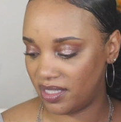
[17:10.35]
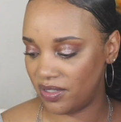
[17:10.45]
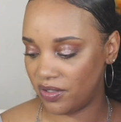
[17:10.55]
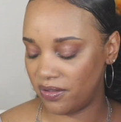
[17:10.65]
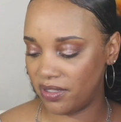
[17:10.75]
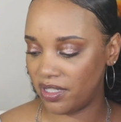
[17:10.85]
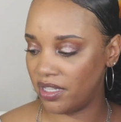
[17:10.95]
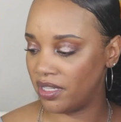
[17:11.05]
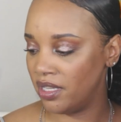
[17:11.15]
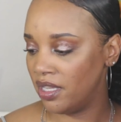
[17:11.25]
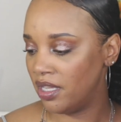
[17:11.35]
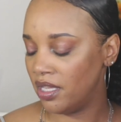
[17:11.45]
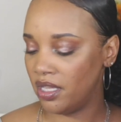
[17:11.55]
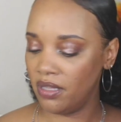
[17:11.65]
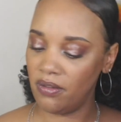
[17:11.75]
These are the,
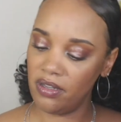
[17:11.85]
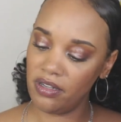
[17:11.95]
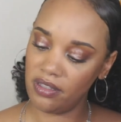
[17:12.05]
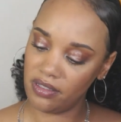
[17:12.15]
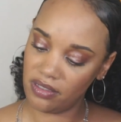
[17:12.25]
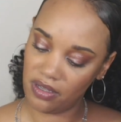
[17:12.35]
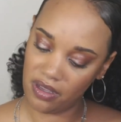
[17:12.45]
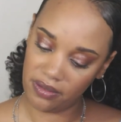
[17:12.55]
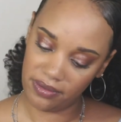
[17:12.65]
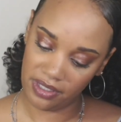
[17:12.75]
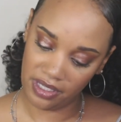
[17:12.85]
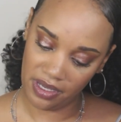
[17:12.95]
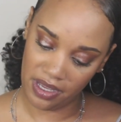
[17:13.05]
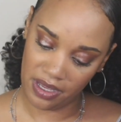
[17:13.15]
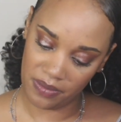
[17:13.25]
what are these called? The
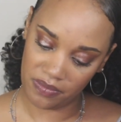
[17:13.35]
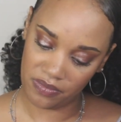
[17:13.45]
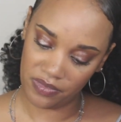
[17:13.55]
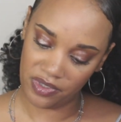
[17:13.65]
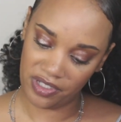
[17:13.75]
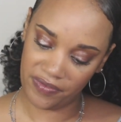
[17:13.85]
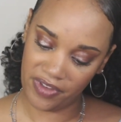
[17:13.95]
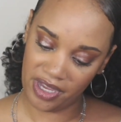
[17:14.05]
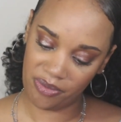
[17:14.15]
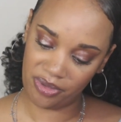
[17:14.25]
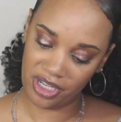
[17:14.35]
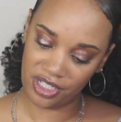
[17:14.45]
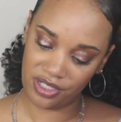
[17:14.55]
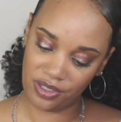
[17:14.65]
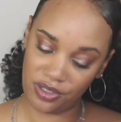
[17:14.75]
um, Divine
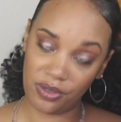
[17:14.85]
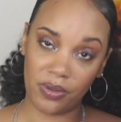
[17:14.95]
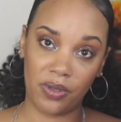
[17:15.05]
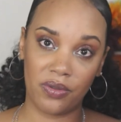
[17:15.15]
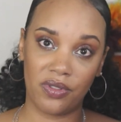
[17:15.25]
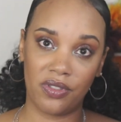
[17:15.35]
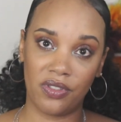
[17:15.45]
Blush Duos.